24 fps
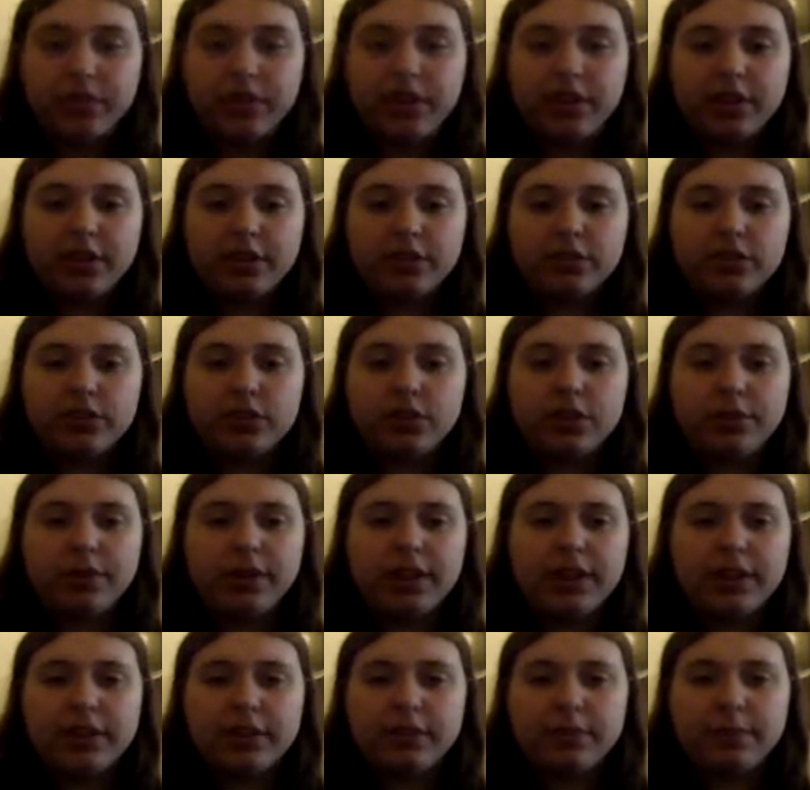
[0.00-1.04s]
the
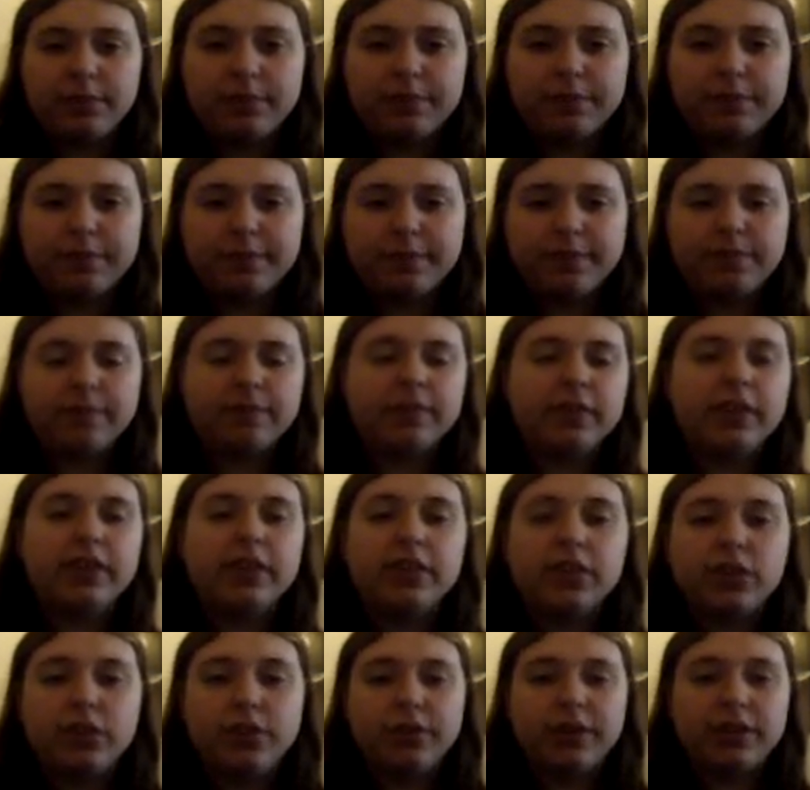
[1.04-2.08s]
Zoe
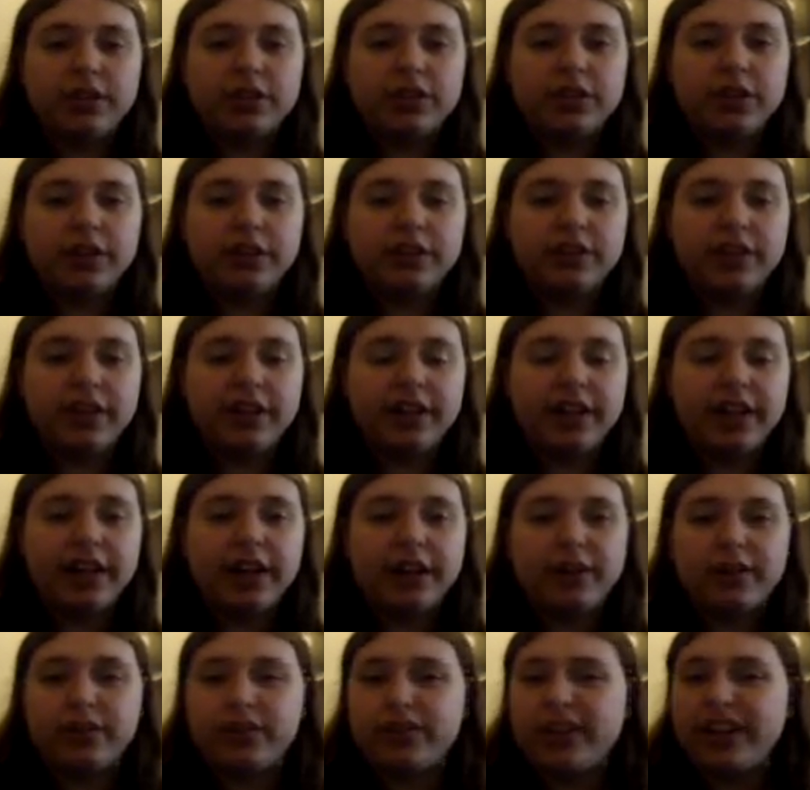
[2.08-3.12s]
Saldana
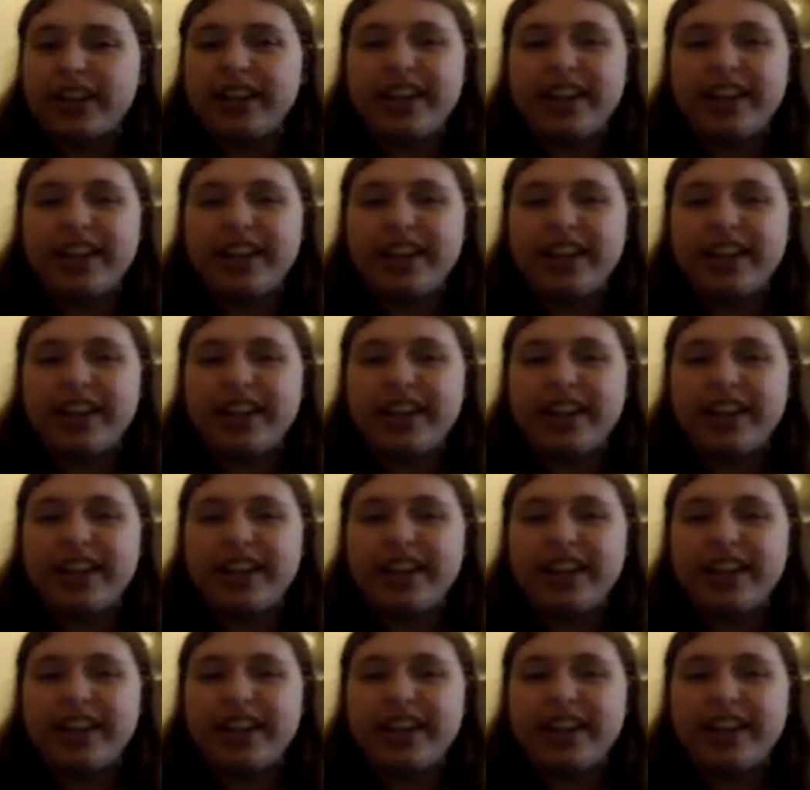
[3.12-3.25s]
character.